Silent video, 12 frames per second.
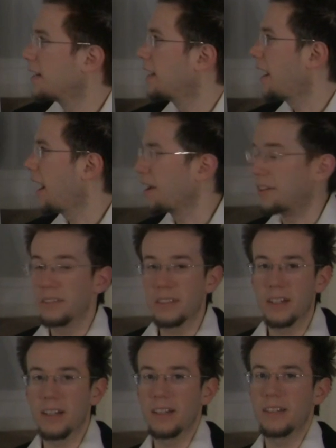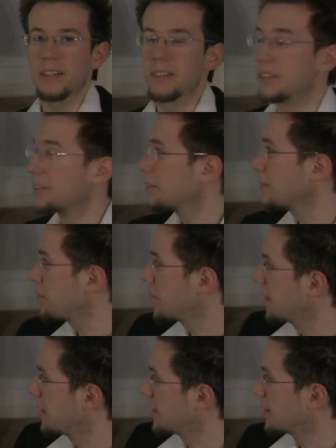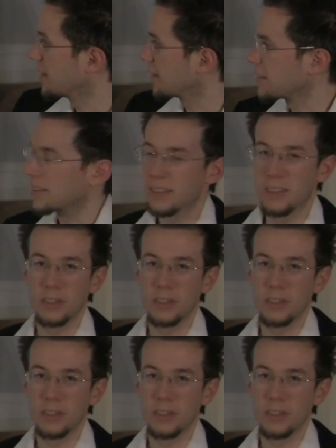Now how do you tell? The groupings.